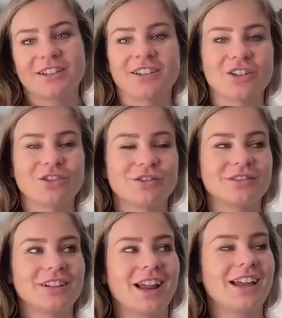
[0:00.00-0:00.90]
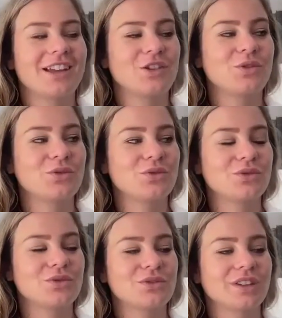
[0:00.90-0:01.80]
You know,
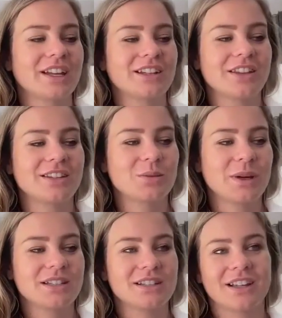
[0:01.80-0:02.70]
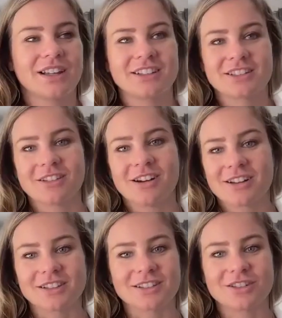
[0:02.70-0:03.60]
you like nothing's wasted, nothing's
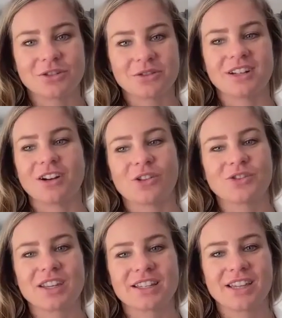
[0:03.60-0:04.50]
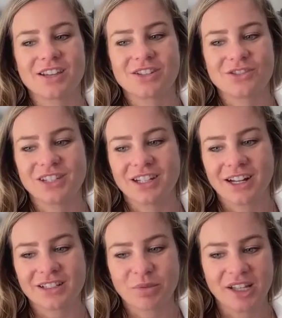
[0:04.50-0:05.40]
lost. You, it all just like takes you to the
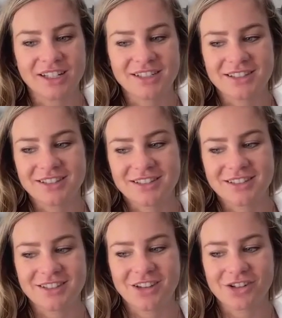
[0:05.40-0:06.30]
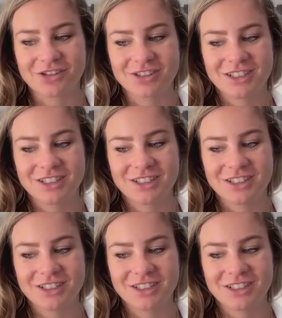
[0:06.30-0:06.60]
next place. And so yeah.